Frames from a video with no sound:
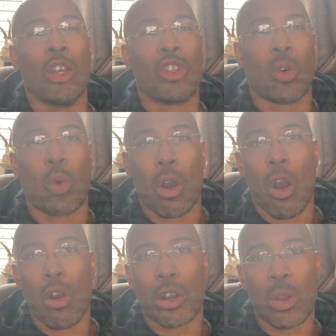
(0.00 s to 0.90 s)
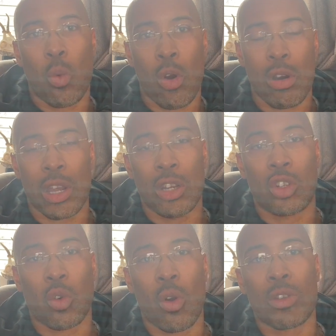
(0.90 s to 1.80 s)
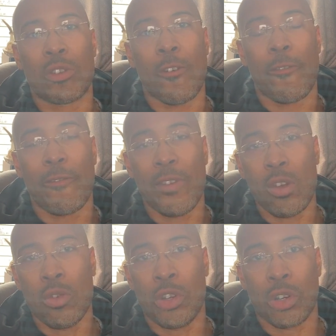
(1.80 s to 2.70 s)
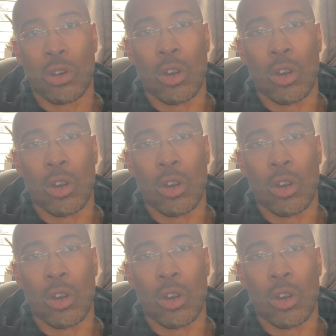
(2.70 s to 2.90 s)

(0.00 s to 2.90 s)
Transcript: So we're already working towards the future.